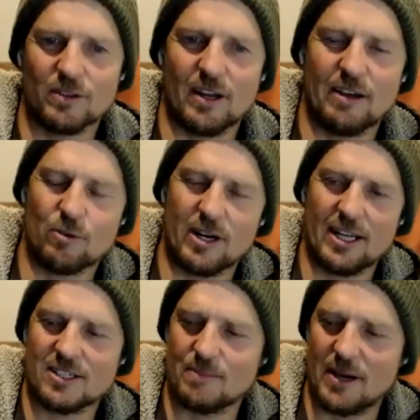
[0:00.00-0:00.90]

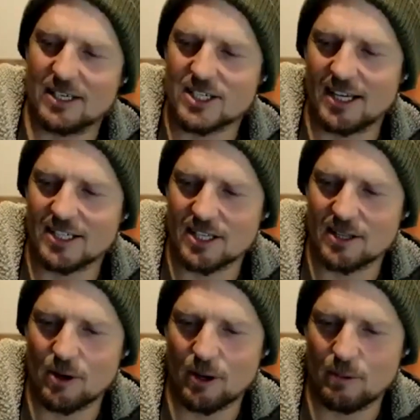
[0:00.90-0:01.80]
Everyone needs to make change
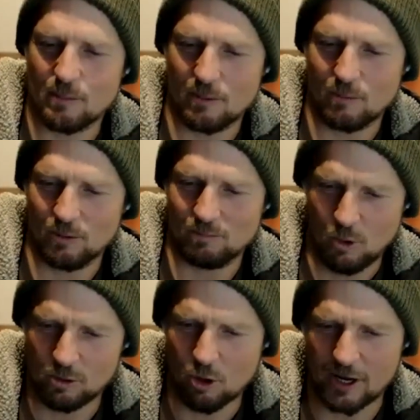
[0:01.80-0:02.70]
at the moment, but
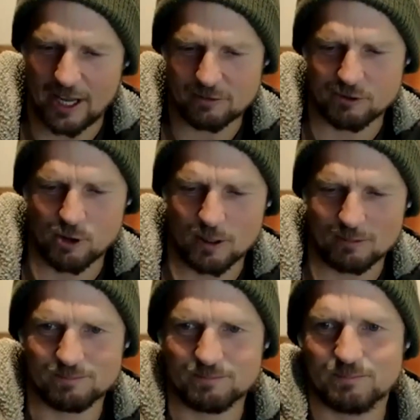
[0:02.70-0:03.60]
we'll all get through it.